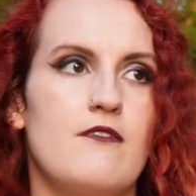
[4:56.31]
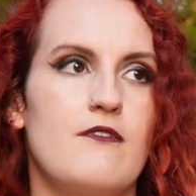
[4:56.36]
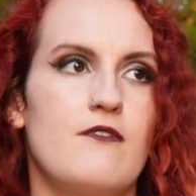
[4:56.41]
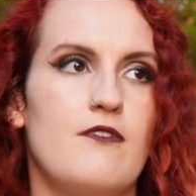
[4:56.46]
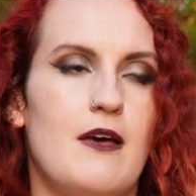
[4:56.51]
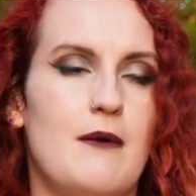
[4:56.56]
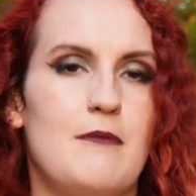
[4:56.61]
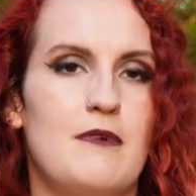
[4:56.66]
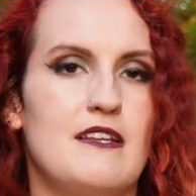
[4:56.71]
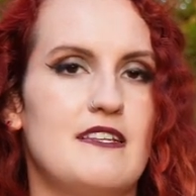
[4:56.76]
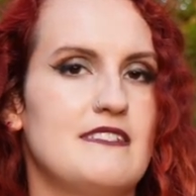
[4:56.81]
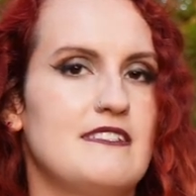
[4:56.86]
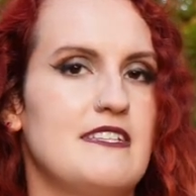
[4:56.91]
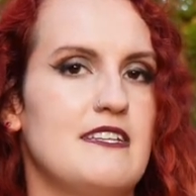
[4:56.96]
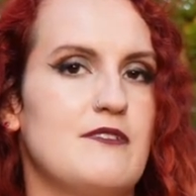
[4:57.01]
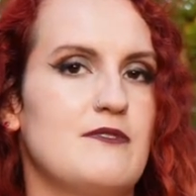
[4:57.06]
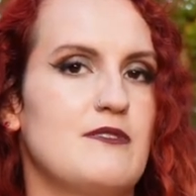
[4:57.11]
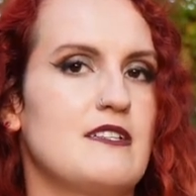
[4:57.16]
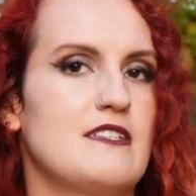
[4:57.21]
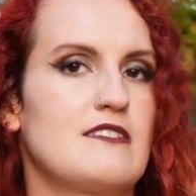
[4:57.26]
family
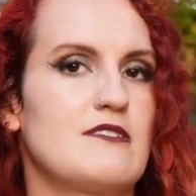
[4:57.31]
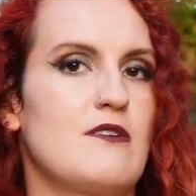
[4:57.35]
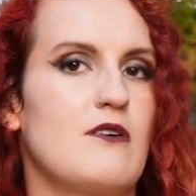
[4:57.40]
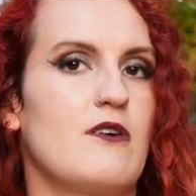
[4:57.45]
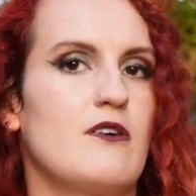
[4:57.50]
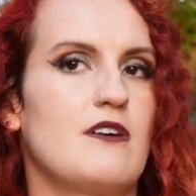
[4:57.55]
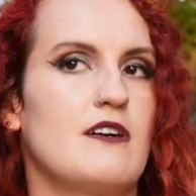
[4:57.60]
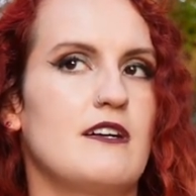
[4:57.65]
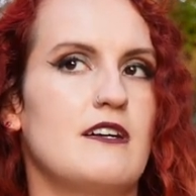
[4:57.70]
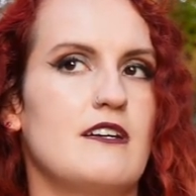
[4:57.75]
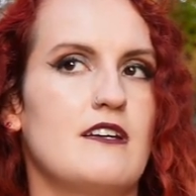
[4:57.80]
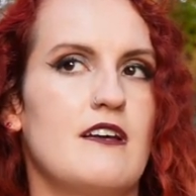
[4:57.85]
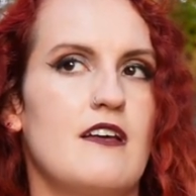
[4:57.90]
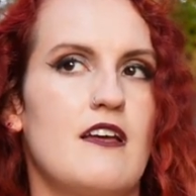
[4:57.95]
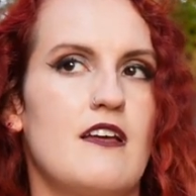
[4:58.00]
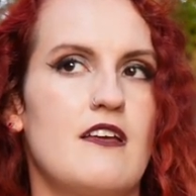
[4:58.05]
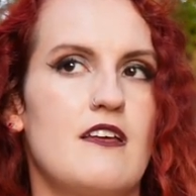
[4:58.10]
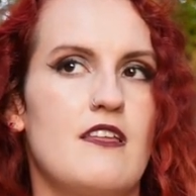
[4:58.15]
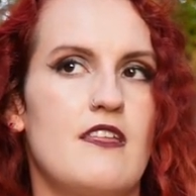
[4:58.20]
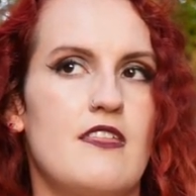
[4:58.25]
secrets are
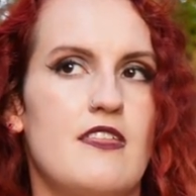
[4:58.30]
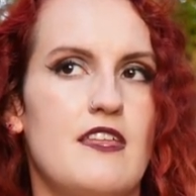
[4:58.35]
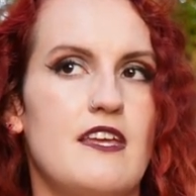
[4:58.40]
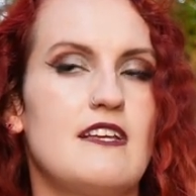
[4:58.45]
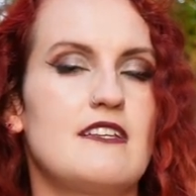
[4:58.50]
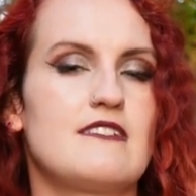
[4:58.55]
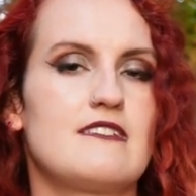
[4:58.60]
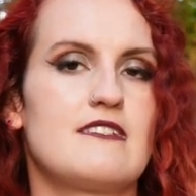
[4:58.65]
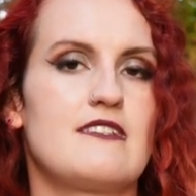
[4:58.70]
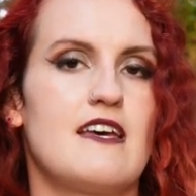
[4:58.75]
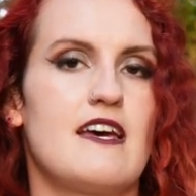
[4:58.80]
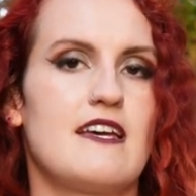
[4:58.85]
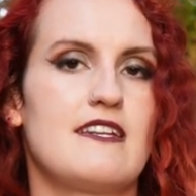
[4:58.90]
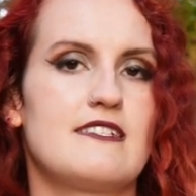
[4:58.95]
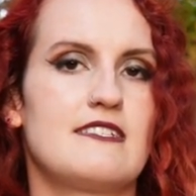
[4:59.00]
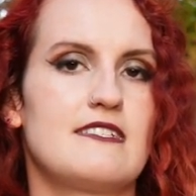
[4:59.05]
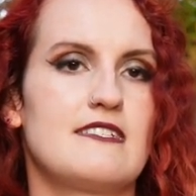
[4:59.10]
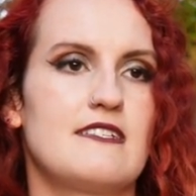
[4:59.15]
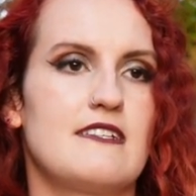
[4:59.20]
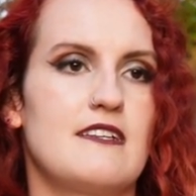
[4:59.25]
things
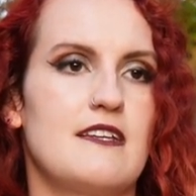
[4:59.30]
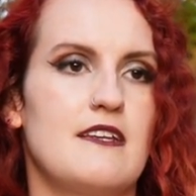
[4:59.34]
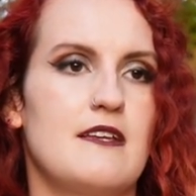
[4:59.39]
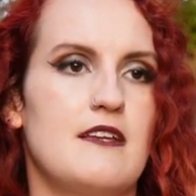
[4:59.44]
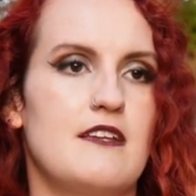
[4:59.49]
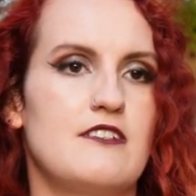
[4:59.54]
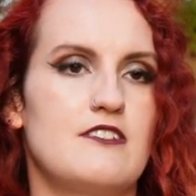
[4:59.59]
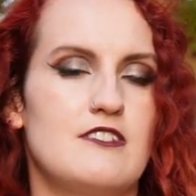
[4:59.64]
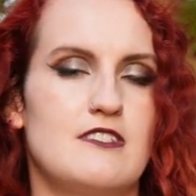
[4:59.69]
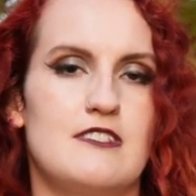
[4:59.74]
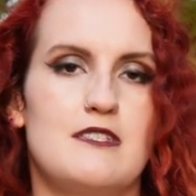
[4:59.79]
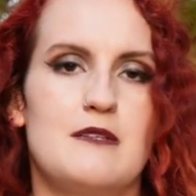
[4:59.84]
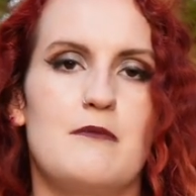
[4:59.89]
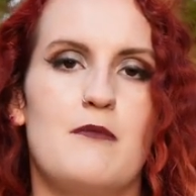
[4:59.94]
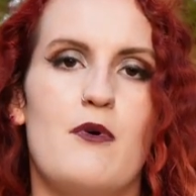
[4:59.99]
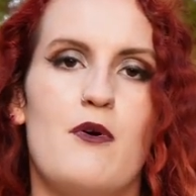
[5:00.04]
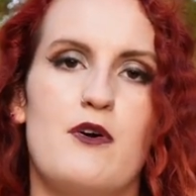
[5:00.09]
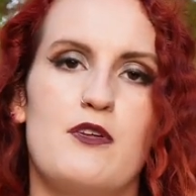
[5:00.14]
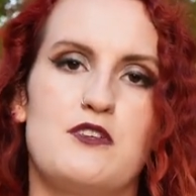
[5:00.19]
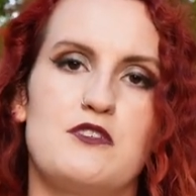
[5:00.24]
that just
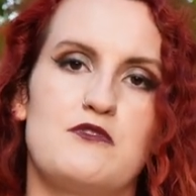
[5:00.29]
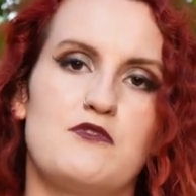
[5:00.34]
emerged